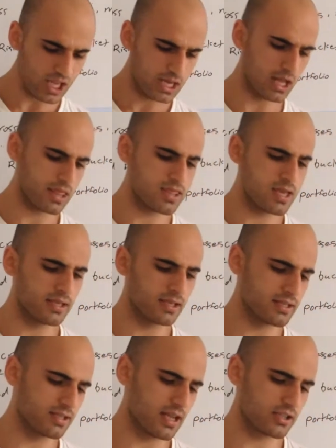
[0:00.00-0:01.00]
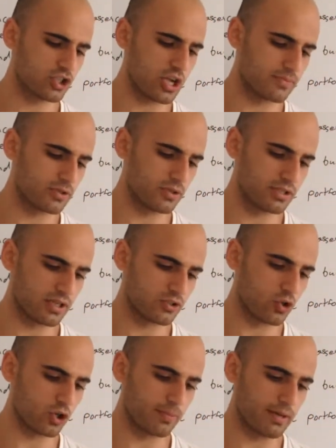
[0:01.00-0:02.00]
And I think in his next chapter, he's going
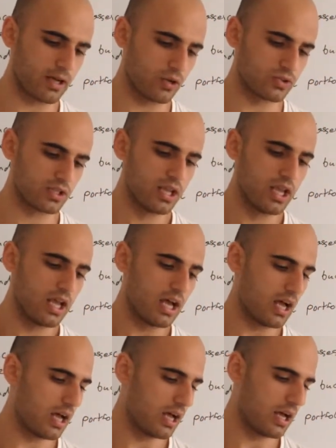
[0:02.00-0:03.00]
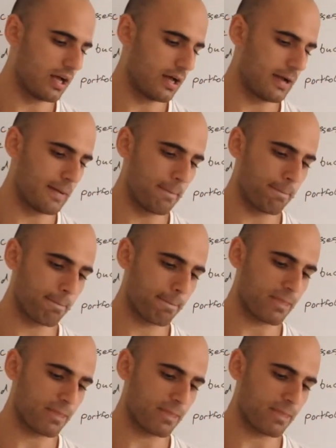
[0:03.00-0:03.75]
to talk about a